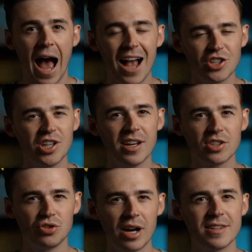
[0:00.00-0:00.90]
actually
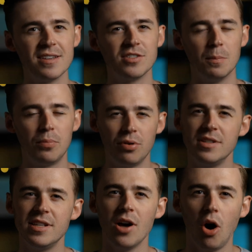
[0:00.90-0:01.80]
extracting some
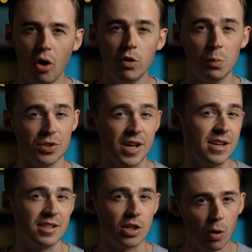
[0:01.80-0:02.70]
pretty horrible
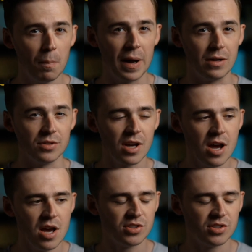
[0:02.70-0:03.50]
tasting compounds,